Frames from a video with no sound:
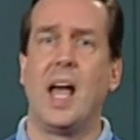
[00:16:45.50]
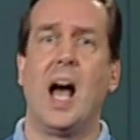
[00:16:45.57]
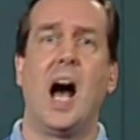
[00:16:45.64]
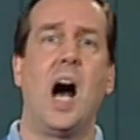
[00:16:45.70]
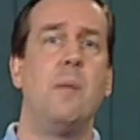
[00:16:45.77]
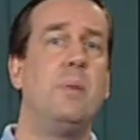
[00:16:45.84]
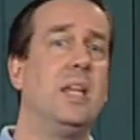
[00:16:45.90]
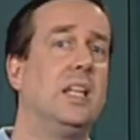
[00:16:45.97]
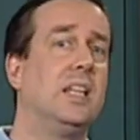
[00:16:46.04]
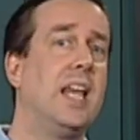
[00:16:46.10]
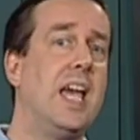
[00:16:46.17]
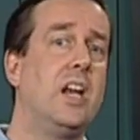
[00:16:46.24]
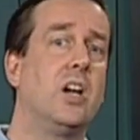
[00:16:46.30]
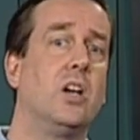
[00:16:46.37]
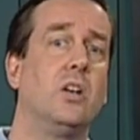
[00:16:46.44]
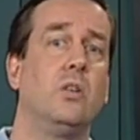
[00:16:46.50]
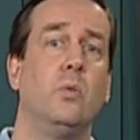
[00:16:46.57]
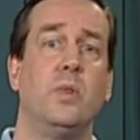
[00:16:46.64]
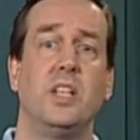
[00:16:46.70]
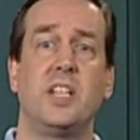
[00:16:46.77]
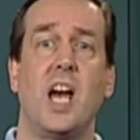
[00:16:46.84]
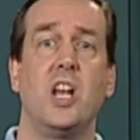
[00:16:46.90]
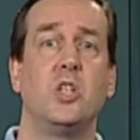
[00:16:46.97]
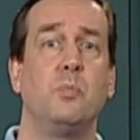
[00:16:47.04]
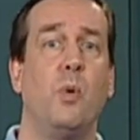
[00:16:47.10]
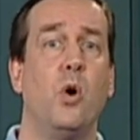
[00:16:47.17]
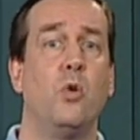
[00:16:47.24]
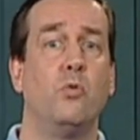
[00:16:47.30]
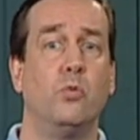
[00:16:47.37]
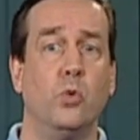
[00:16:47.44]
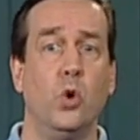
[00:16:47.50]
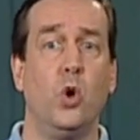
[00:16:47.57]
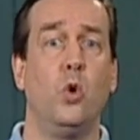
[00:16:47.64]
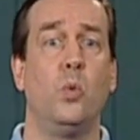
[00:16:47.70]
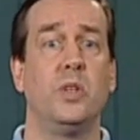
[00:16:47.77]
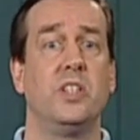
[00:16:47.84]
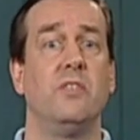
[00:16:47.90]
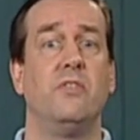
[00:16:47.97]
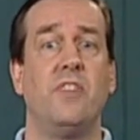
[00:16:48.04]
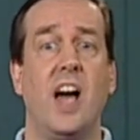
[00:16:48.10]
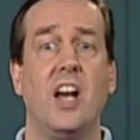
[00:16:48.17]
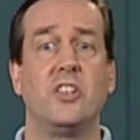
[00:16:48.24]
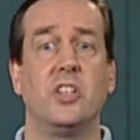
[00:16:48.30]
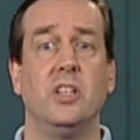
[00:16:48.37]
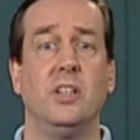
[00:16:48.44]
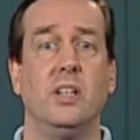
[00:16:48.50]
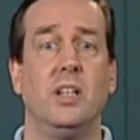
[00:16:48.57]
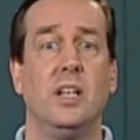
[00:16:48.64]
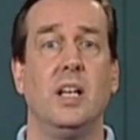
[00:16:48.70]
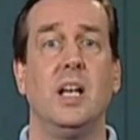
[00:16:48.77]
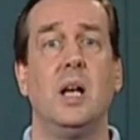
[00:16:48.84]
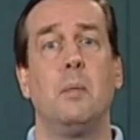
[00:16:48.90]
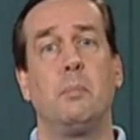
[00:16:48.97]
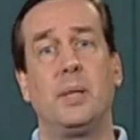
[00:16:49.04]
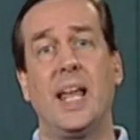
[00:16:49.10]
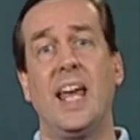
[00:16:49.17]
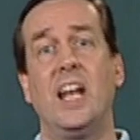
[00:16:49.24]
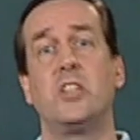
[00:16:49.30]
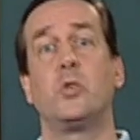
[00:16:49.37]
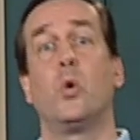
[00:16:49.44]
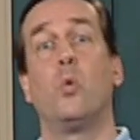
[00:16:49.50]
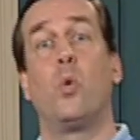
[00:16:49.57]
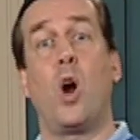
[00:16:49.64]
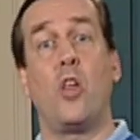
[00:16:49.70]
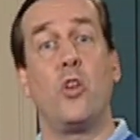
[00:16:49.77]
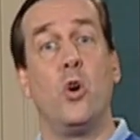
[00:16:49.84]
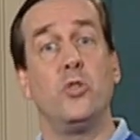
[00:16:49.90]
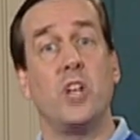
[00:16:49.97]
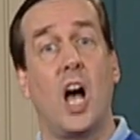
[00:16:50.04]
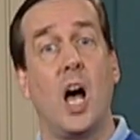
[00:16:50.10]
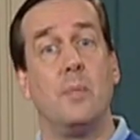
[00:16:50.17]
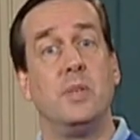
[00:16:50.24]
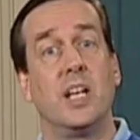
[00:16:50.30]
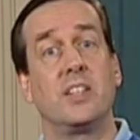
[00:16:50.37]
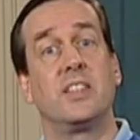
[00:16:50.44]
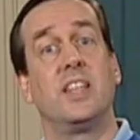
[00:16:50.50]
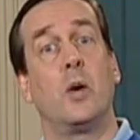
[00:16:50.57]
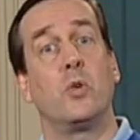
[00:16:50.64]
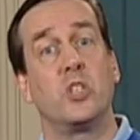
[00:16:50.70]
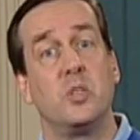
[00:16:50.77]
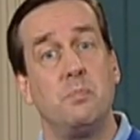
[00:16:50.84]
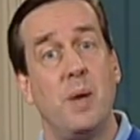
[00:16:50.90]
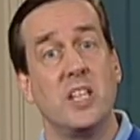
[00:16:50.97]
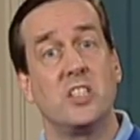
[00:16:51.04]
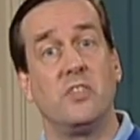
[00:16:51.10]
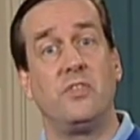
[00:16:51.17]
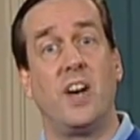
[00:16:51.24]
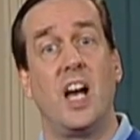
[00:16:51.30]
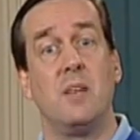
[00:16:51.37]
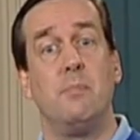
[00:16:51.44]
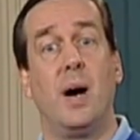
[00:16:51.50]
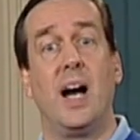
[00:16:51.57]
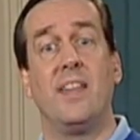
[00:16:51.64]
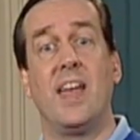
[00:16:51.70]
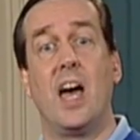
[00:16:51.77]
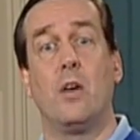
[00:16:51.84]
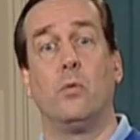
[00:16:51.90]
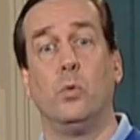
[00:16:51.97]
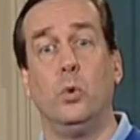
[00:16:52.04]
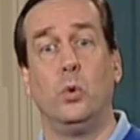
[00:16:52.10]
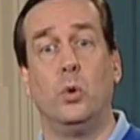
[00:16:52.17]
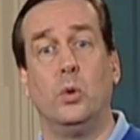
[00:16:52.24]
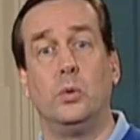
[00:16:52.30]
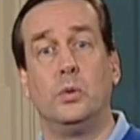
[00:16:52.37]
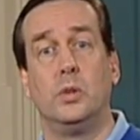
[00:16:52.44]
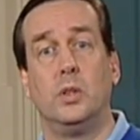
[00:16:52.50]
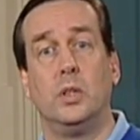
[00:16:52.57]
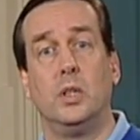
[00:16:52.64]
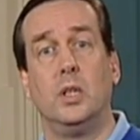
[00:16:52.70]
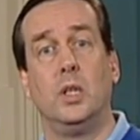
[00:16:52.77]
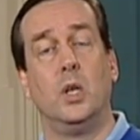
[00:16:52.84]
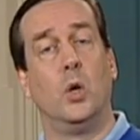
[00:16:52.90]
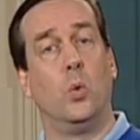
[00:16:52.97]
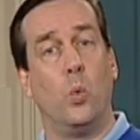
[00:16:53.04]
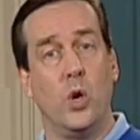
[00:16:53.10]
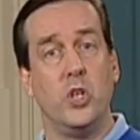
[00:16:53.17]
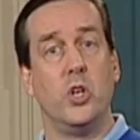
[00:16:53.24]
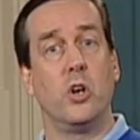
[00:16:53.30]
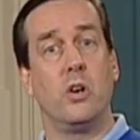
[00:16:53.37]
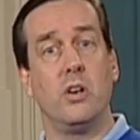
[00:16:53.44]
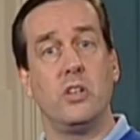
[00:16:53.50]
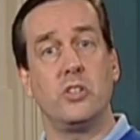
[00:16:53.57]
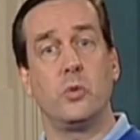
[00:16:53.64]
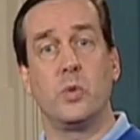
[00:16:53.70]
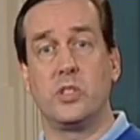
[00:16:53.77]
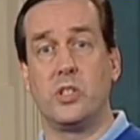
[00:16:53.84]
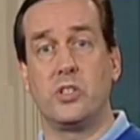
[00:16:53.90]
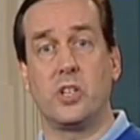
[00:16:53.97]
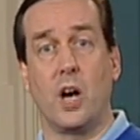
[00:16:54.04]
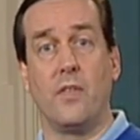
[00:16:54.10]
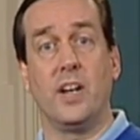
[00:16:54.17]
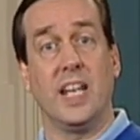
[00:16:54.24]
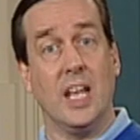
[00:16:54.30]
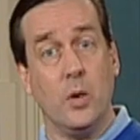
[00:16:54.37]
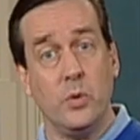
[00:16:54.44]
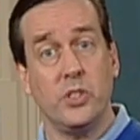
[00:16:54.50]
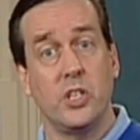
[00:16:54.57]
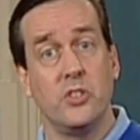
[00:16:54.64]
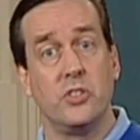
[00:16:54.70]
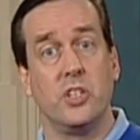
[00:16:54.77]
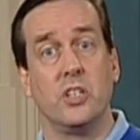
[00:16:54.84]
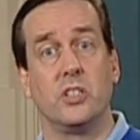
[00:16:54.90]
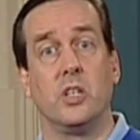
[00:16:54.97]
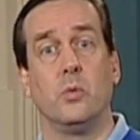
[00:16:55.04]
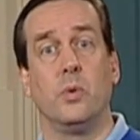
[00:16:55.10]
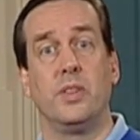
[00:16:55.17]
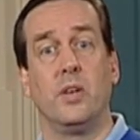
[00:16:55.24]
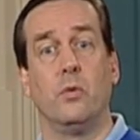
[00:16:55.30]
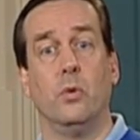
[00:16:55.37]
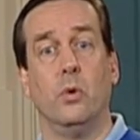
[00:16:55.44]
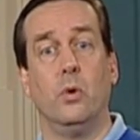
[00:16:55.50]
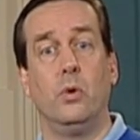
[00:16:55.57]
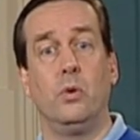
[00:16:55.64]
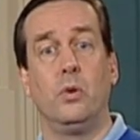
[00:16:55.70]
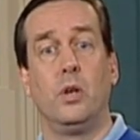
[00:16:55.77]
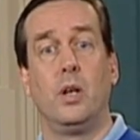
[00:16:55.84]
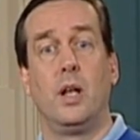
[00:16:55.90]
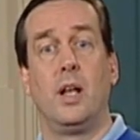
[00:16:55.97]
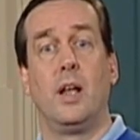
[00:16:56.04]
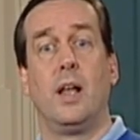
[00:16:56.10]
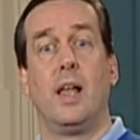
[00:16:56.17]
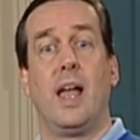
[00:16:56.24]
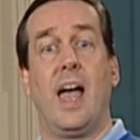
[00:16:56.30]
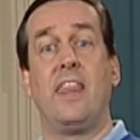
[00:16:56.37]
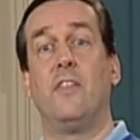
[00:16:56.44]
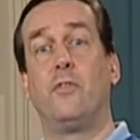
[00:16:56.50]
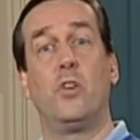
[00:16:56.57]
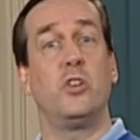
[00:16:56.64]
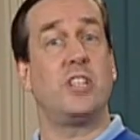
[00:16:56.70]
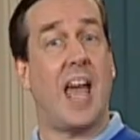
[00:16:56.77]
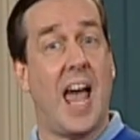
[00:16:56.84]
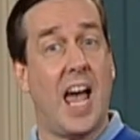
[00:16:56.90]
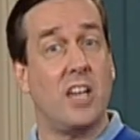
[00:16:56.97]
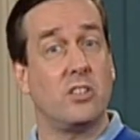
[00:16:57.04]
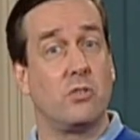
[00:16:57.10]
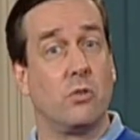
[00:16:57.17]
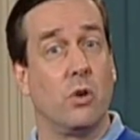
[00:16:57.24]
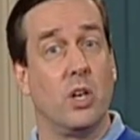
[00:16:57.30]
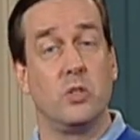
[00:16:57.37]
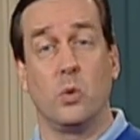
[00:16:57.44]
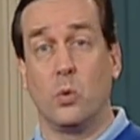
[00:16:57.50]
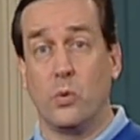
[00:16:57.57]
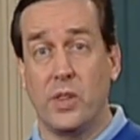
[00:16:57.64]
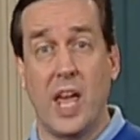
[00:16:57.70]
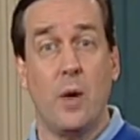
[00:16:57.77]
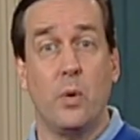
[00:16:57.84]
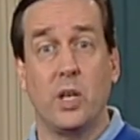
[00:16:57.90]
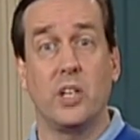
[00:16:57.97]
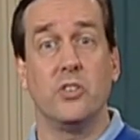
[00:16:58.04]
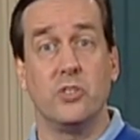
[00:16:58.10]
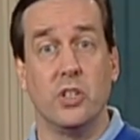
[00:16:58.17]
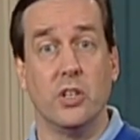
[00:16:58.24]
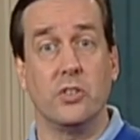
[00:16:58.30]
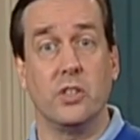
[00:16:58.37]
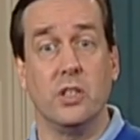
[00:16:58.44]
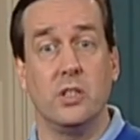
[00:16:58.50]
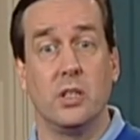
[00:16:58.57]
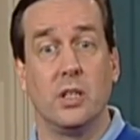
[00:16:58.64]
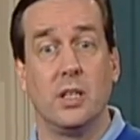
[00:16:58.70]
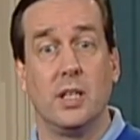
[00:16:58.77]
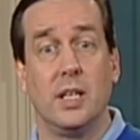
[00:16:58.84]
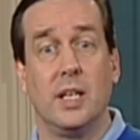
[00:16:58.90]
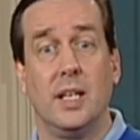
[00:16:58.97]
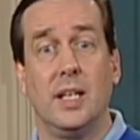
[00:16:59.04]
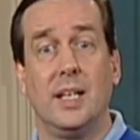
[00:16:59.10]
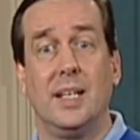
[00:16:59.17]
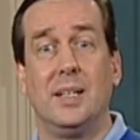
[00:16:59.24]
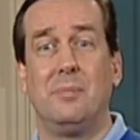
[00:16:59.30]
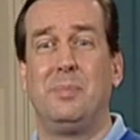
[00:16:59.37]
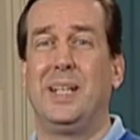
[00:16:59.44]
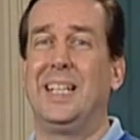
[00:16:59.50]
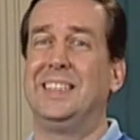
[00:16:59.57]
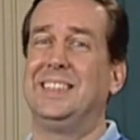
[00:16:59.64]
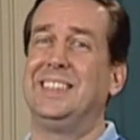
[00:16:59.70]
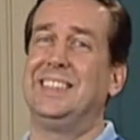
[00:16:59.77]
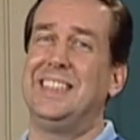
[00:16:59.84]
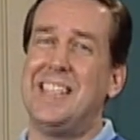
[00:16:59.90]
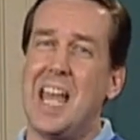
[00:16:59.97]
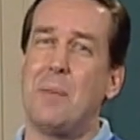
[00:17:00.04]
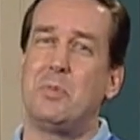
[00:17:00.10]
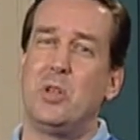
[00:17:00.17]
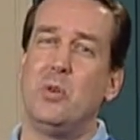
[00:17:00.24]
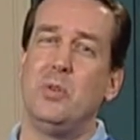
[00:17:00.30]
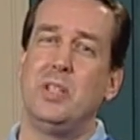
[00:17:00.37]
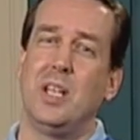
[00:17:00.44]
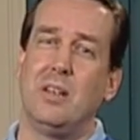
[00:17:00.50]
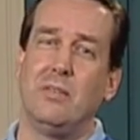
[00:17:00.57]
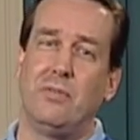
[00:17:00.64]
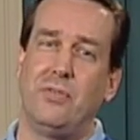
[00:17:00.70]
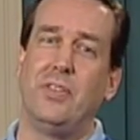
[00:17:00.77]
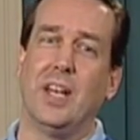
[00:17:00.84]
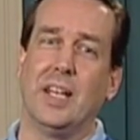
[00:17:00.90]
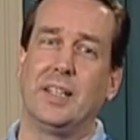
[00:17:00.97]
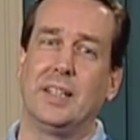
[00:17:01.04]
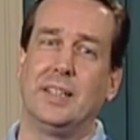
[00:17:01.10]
A bit later, when the Titus Bode rule was in fashion, planets were those objects that were specified by that rule. When Uranus was discovered, it was consistent with the rule, and the first asteroids, they were consistent, but Neptune didn't fit.